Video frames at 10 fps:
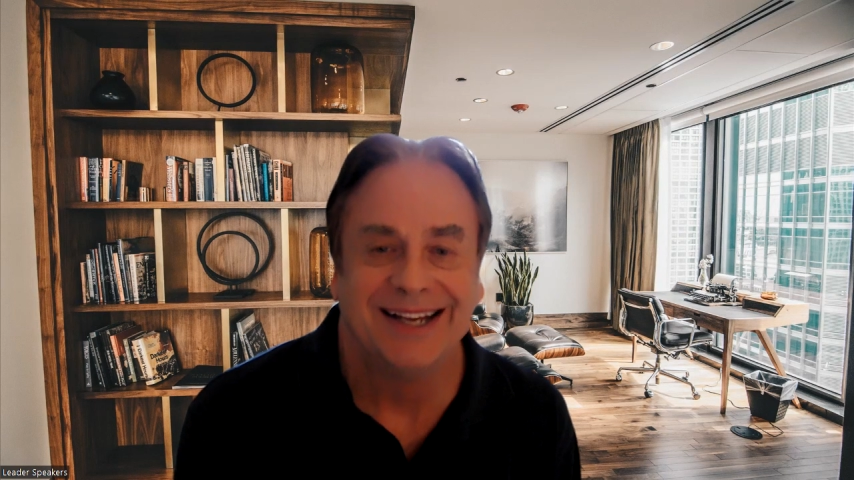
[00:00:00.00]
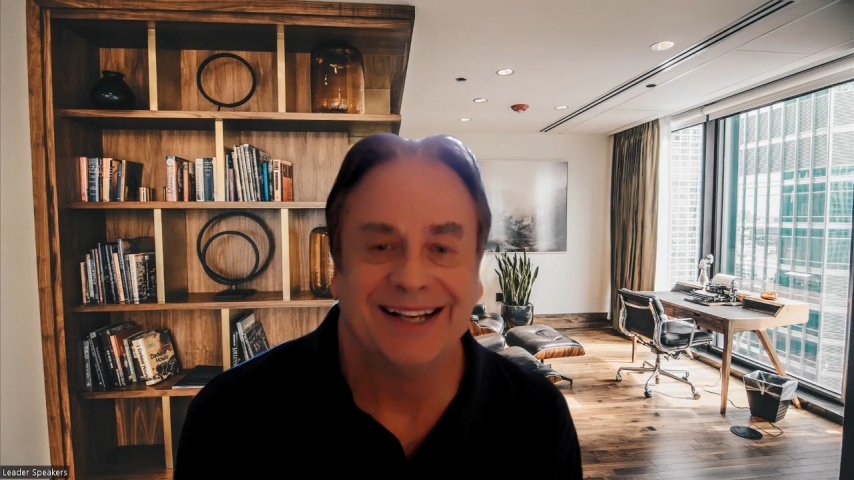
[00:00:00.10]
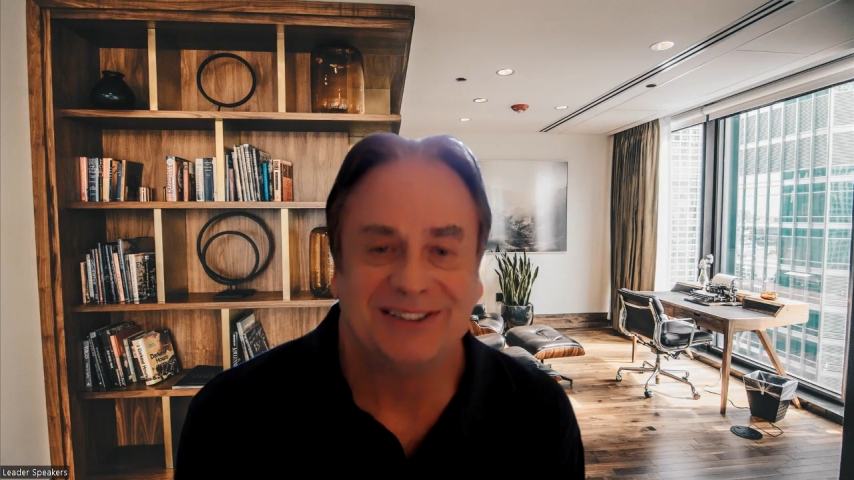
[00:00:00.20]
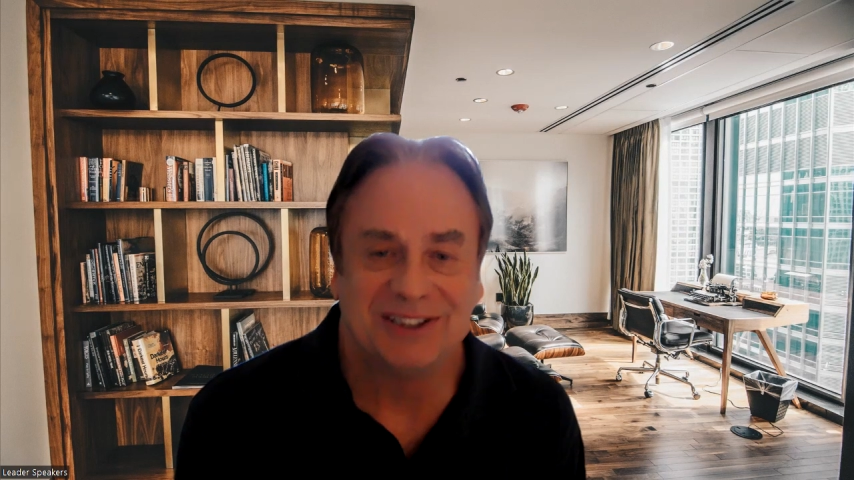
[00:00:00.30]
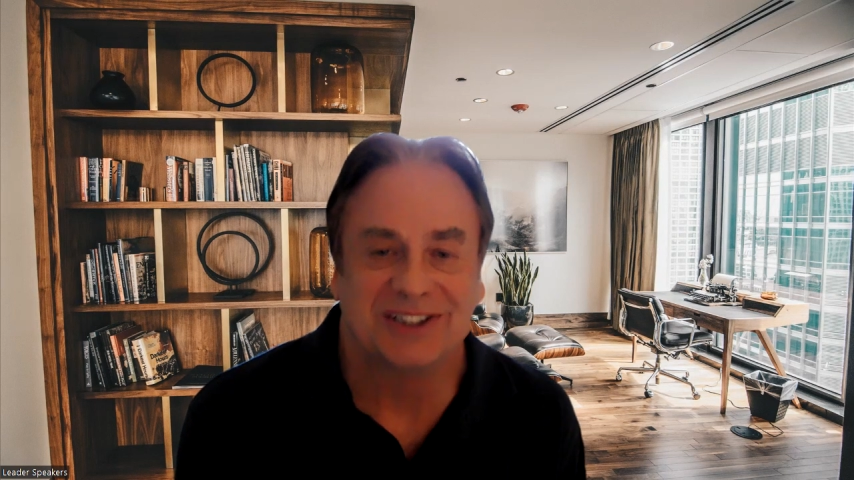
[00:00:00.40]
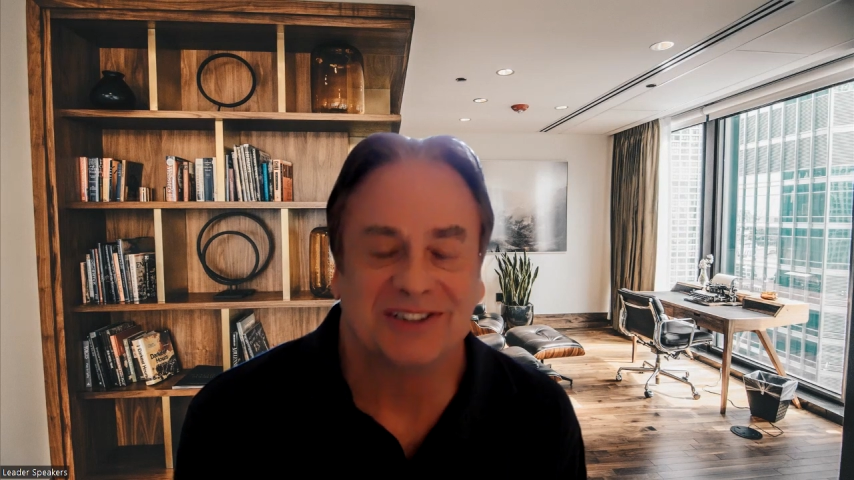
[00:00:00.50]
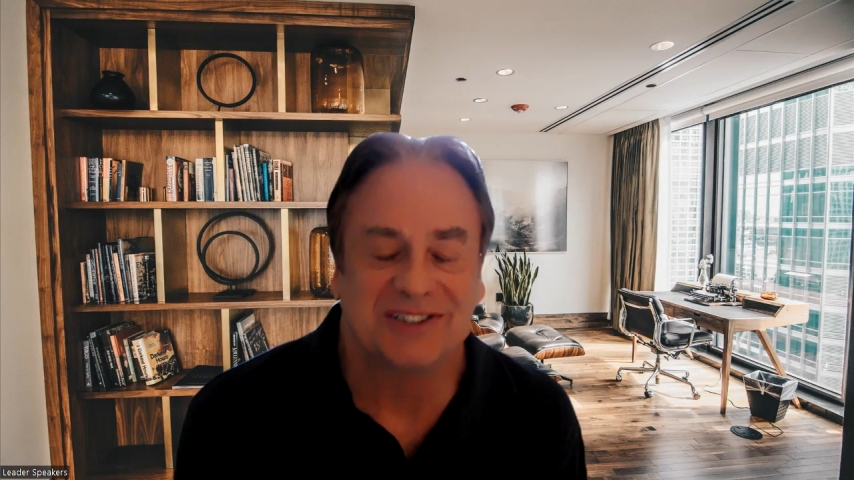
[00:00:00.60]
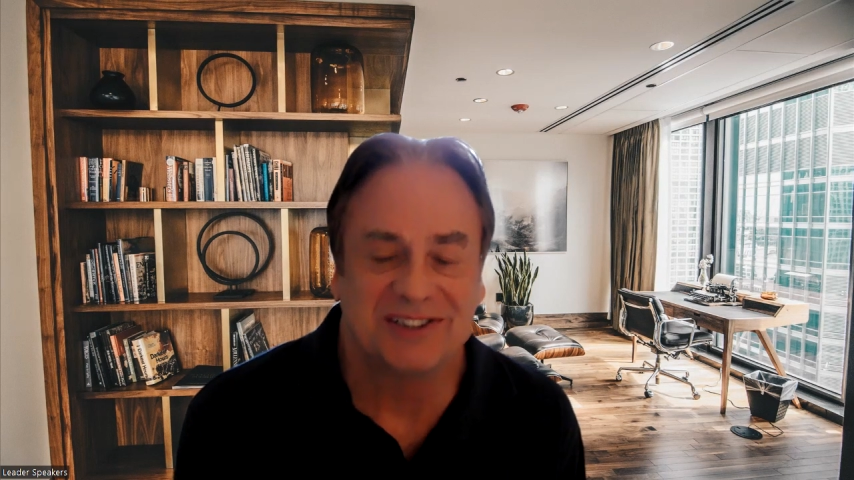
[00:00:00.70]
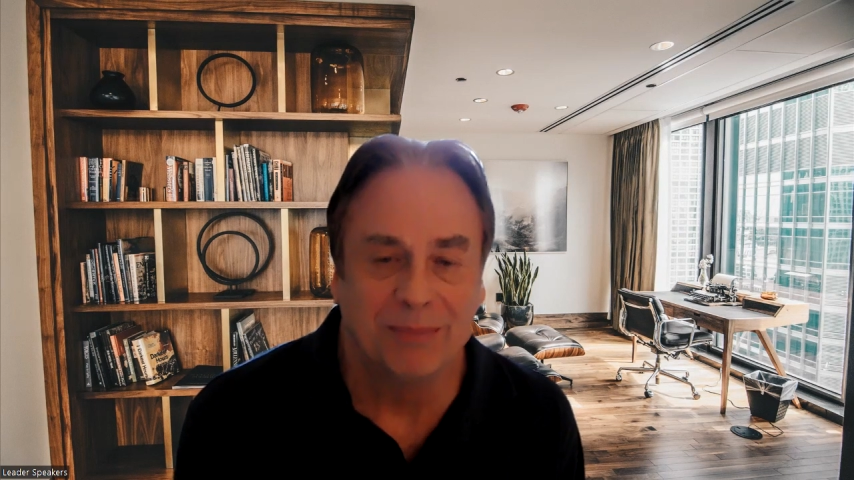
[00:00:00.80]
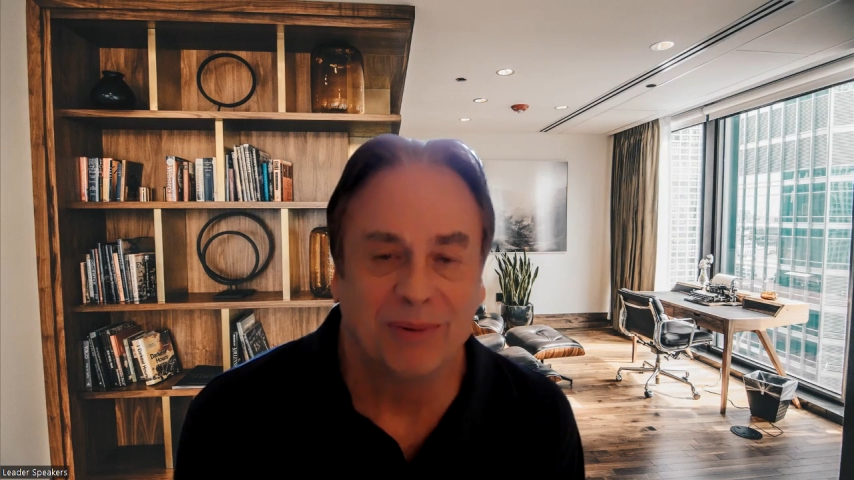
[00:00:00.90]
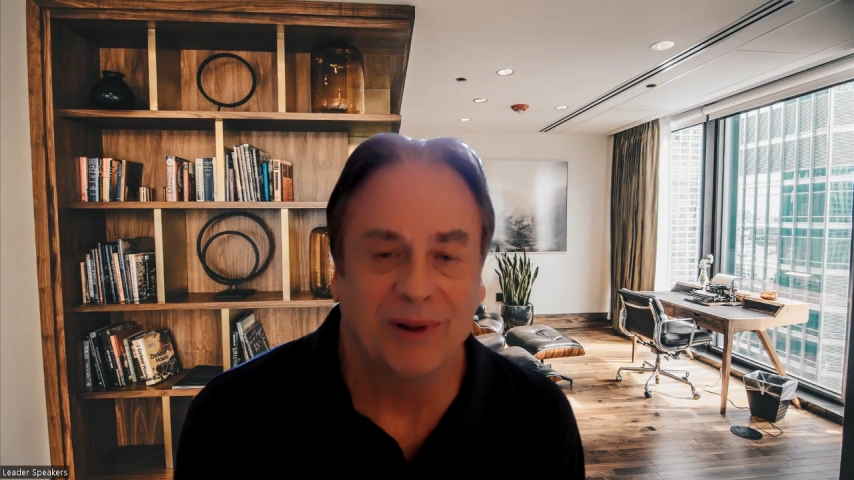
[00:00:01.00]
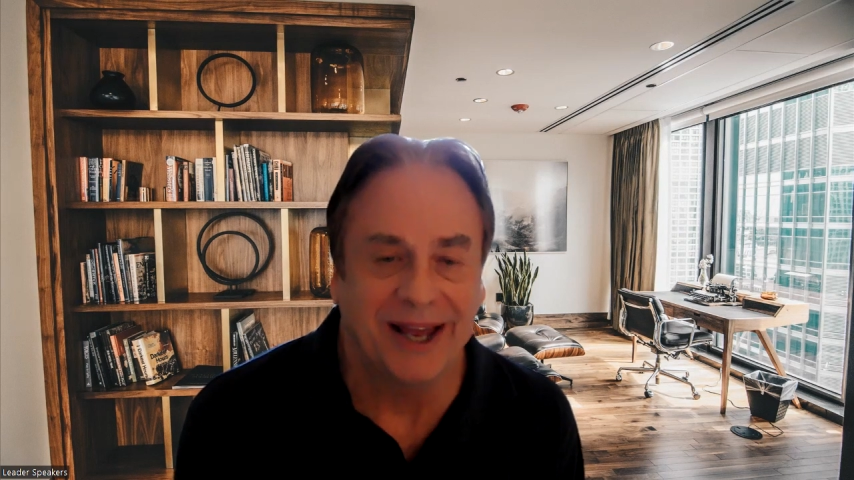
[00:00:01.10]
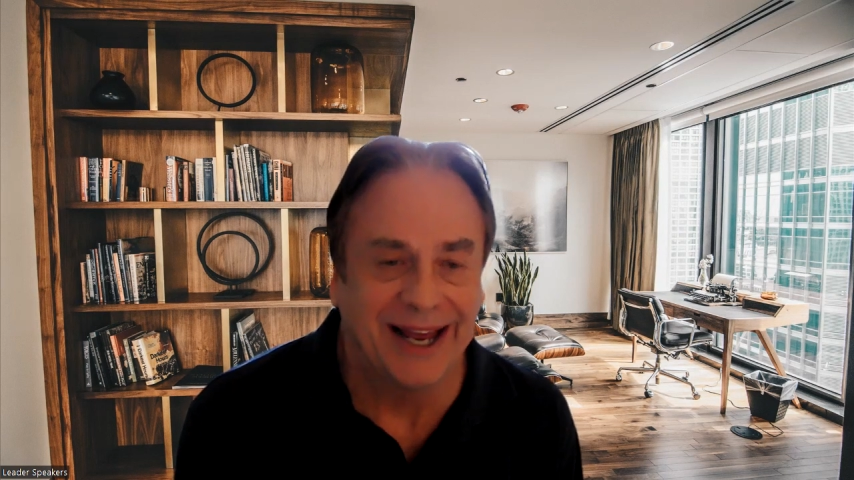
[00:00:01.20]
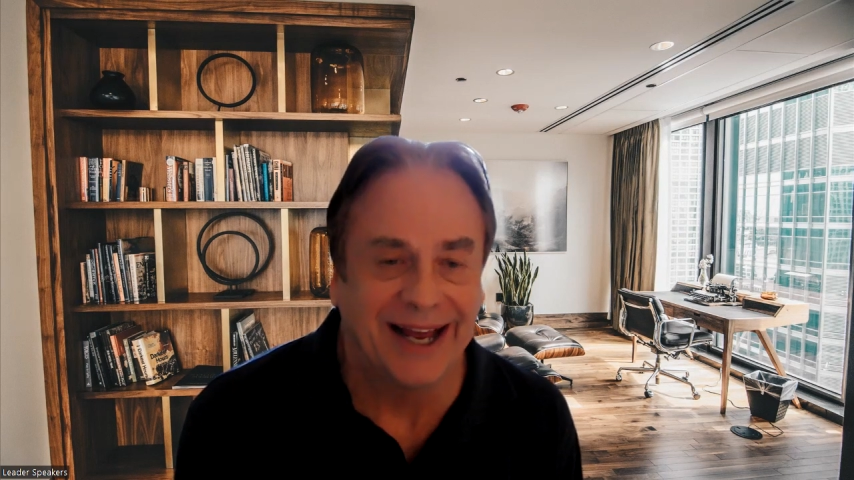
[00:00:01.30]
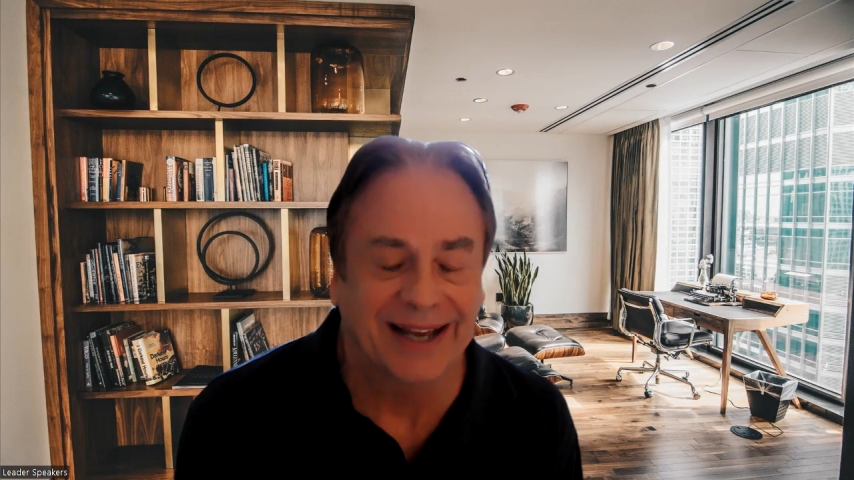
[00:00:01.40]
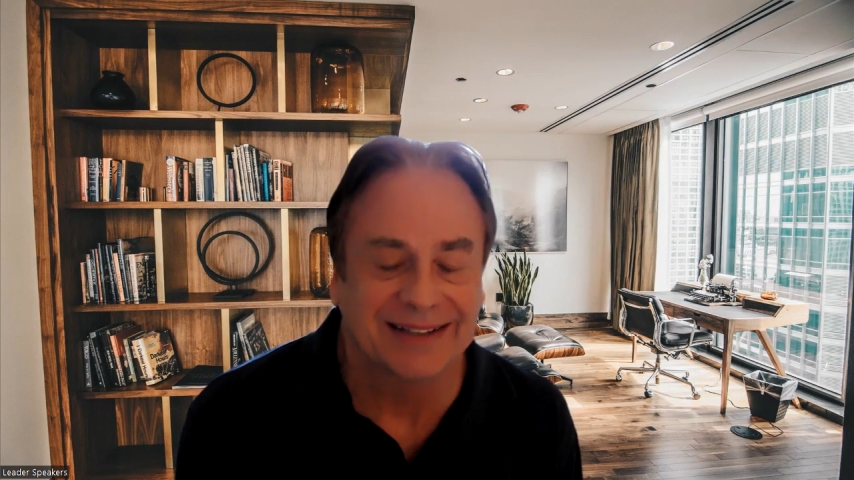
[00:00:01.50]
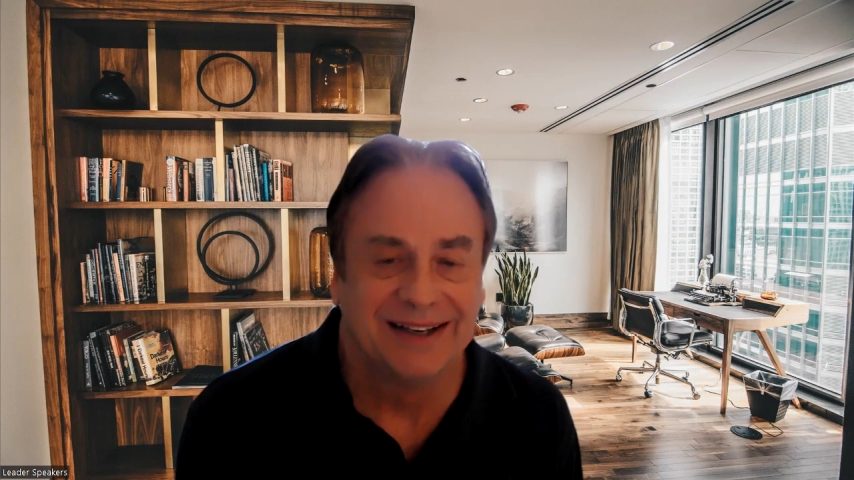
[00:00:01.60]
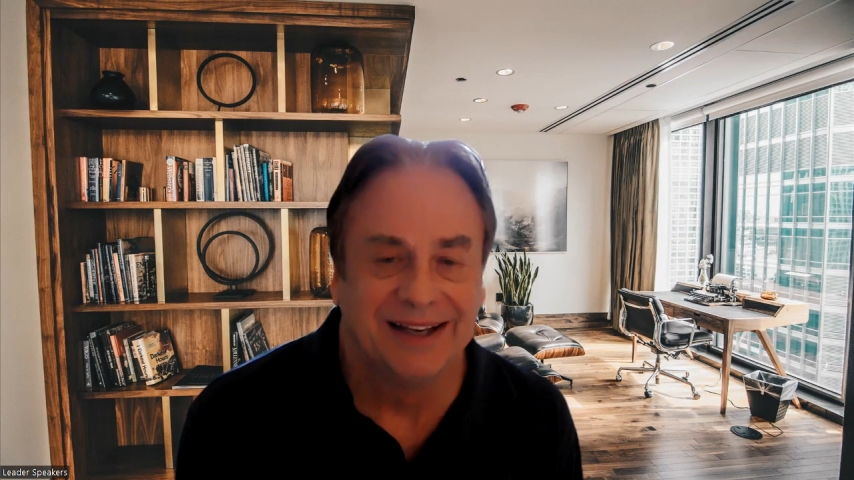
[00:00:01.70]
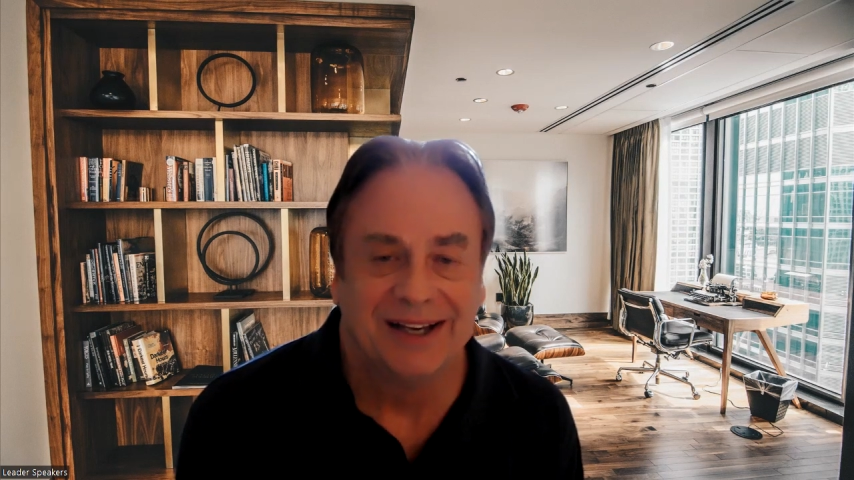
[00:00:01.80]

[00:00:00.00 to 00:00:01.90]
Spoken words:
it's just a simple act